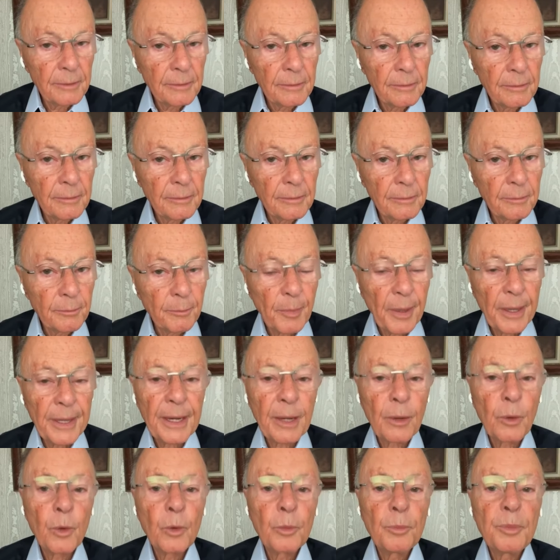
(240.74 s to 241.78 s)
in order
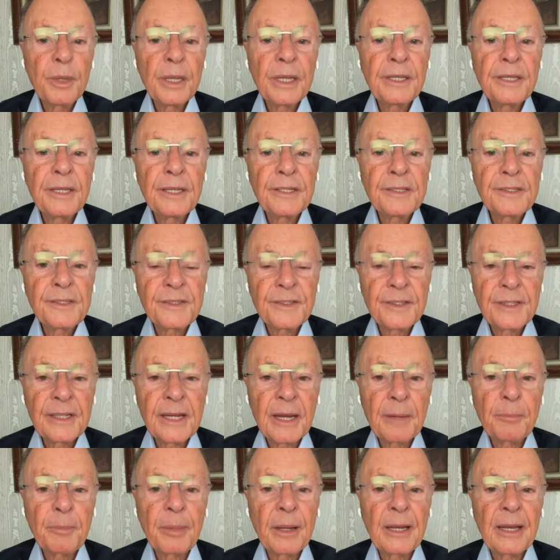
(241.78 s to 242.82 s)
to obey the
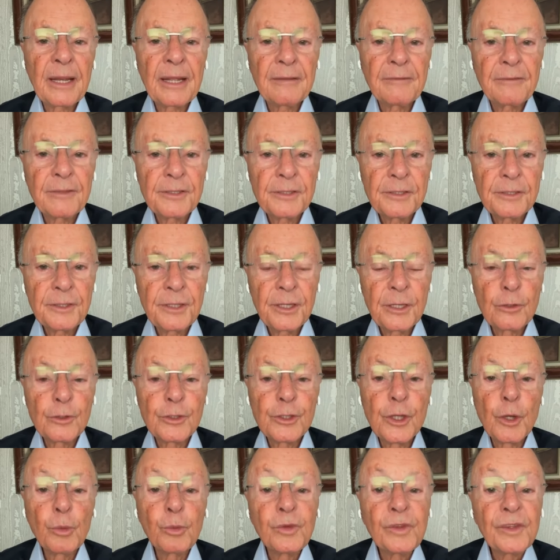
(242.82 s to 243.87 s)
Word of God,
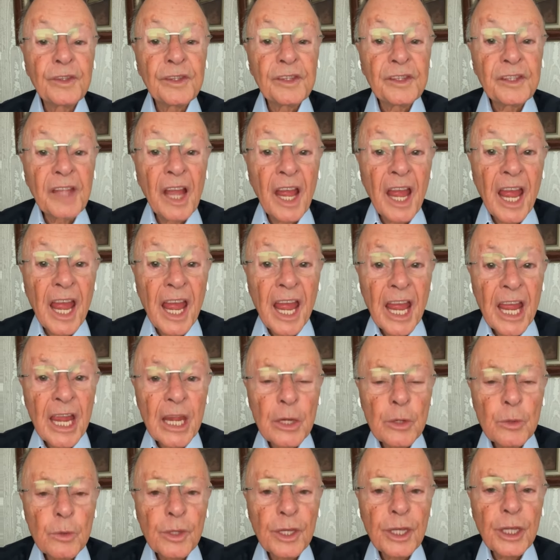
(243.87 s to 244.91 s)
I
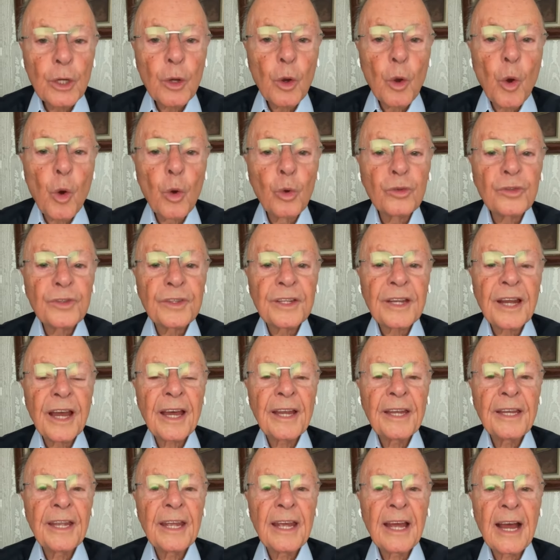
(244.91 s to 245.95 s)
have to go
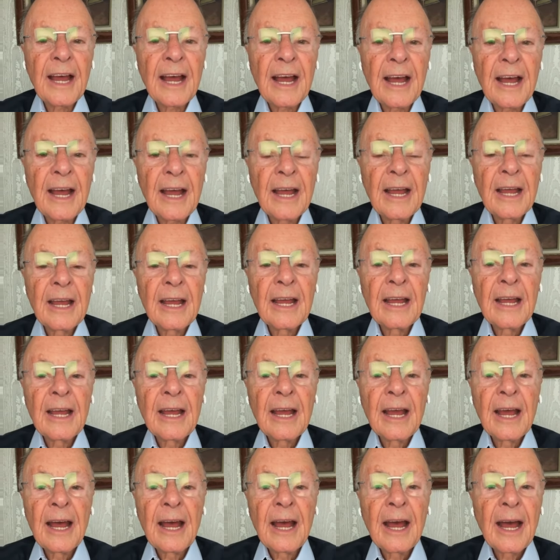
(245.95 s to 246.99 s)
against
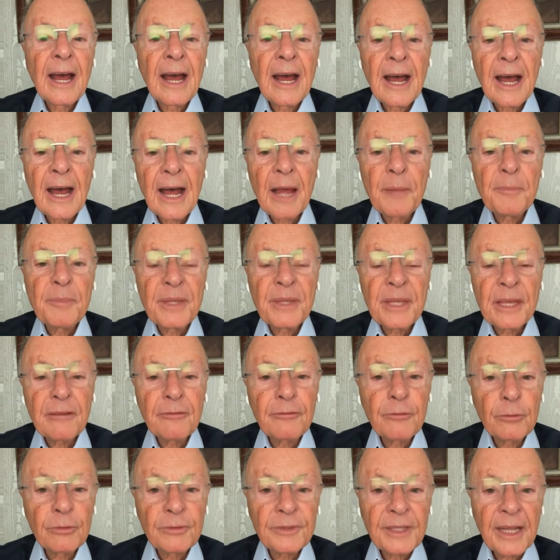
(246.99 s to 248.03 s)
my will.
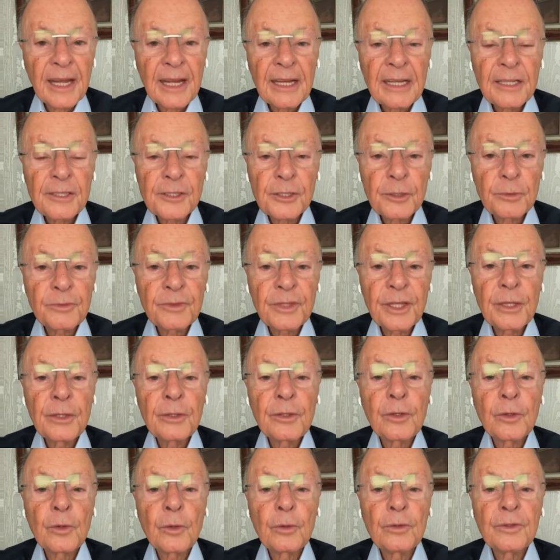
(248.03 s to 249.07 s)
I have
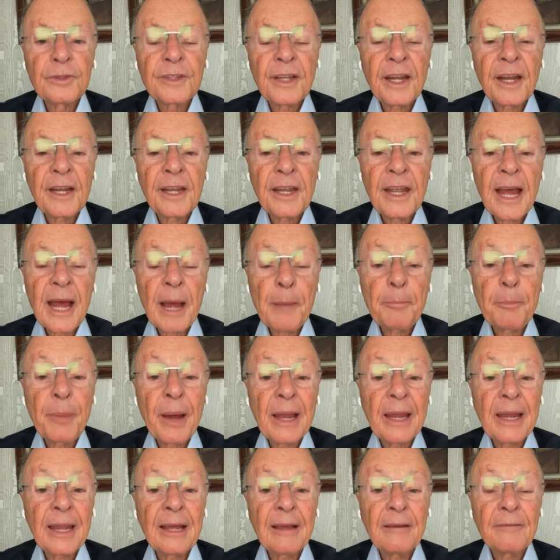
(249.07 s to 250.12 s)
to go against
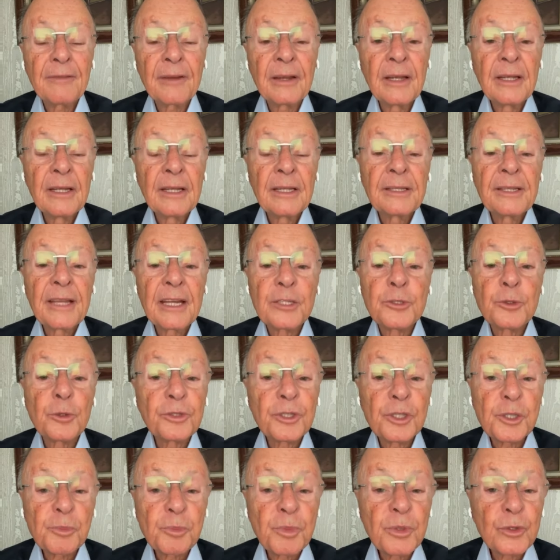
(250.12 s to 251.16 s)
the word of
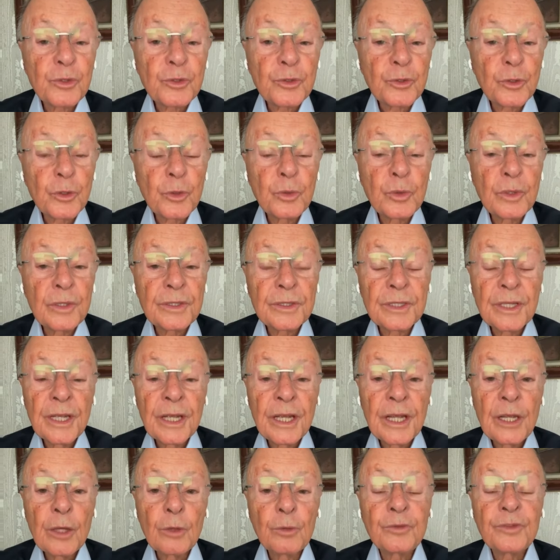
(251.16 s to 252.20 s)
other people.
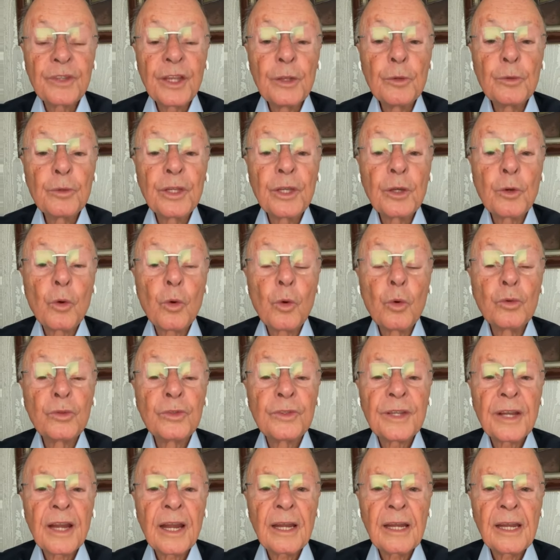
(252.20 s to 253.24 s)
I have to go
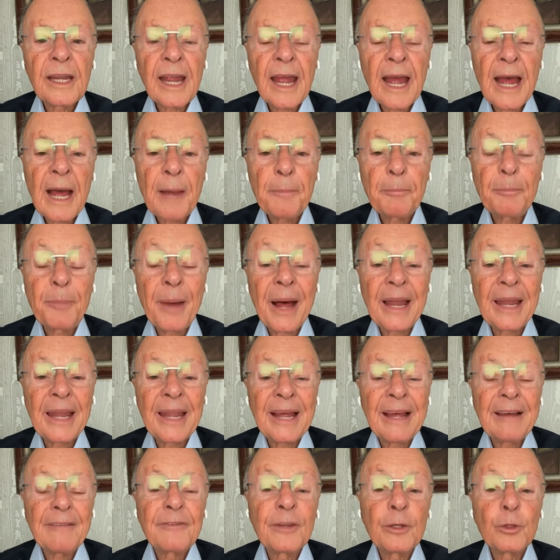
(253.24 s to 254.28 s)
against the word
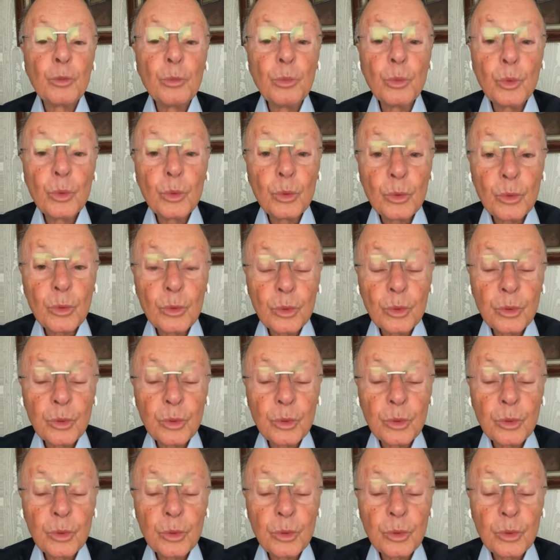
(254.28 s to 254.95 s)
of the world.